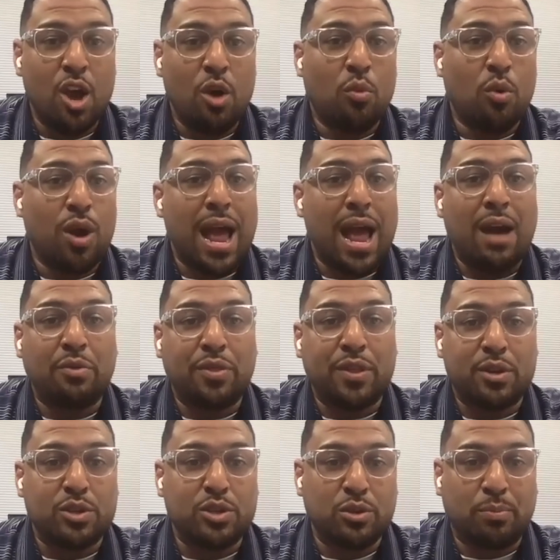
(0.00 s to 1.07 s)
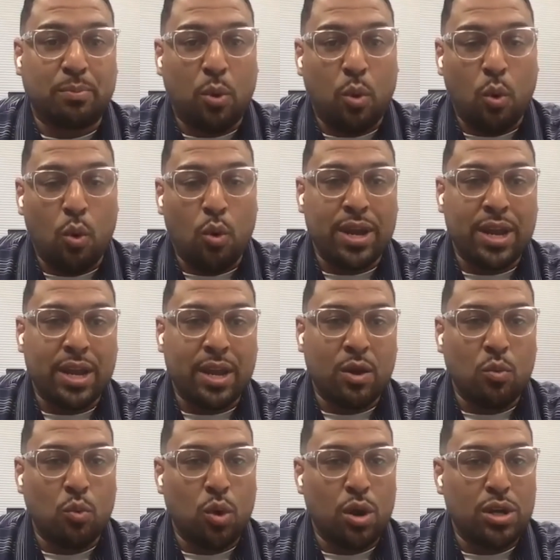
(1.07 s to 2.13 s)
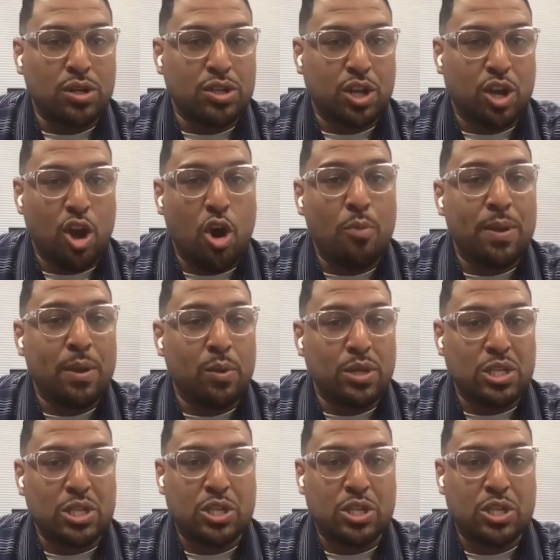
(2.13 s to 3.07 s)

were out there supporting what Jacoby was